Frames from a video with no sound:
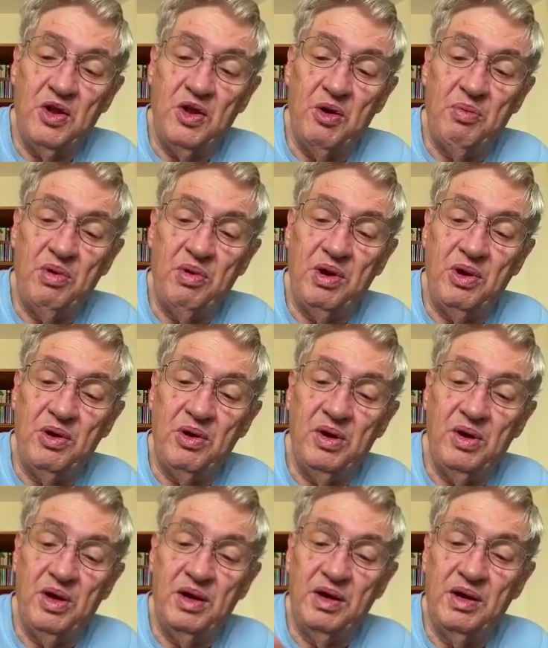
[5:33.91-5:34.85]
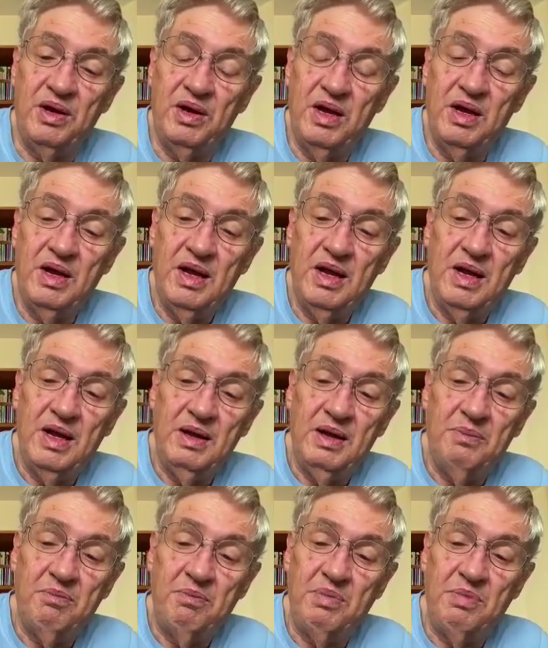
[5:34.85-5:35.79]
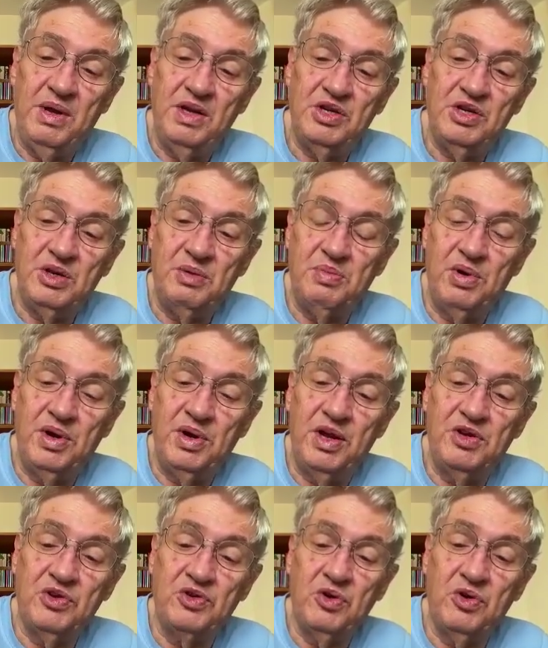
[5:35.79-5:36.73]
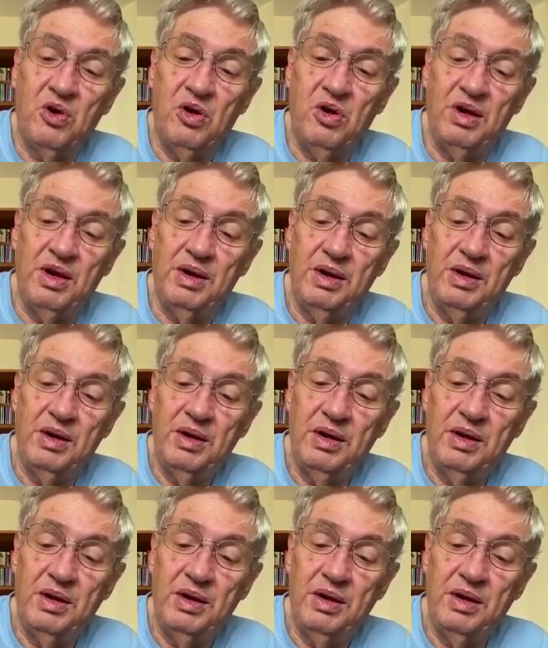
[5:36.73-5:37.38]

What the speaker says: there pretty good, pinch it pretty solid.